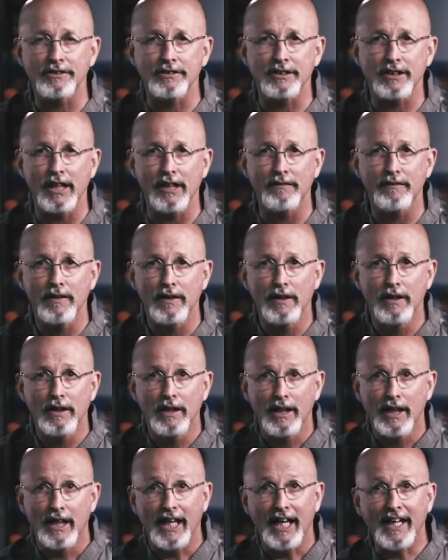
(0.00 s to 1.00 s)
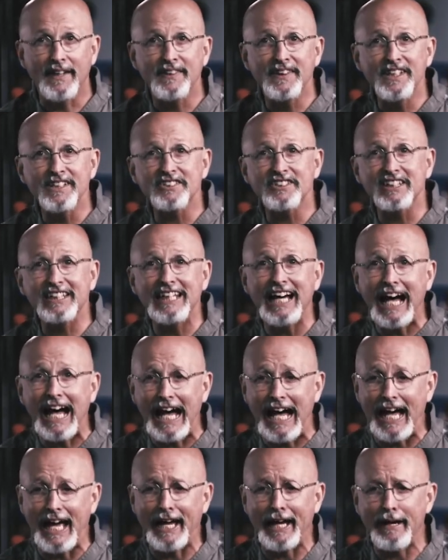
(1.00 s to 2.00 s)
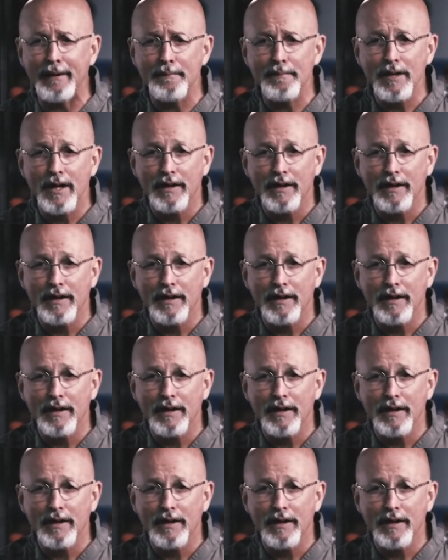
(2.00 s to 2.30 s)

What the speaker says: and stuff, and this guy,